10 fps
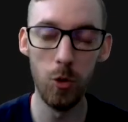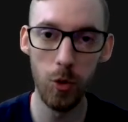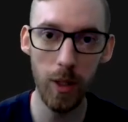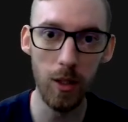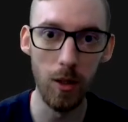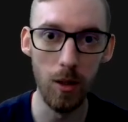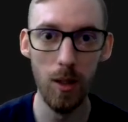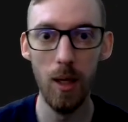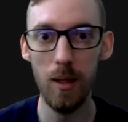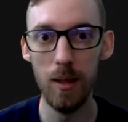trigger
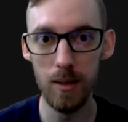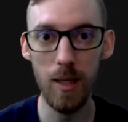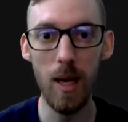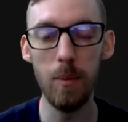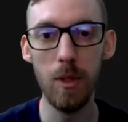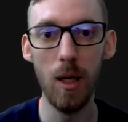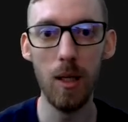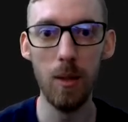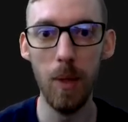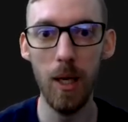the
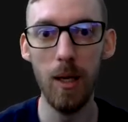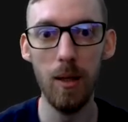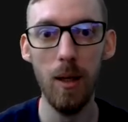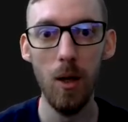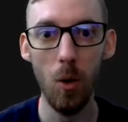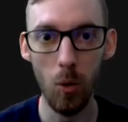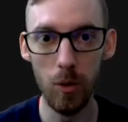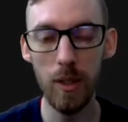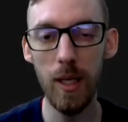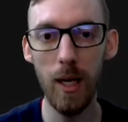snapshot command
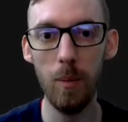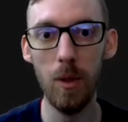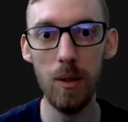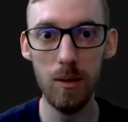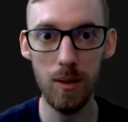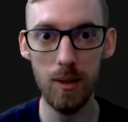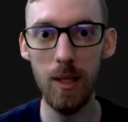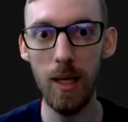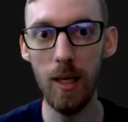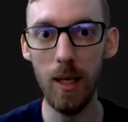on the camera to
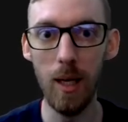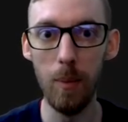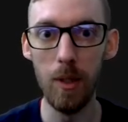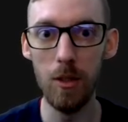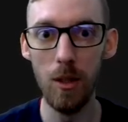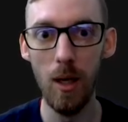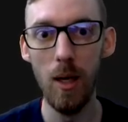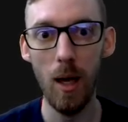take an image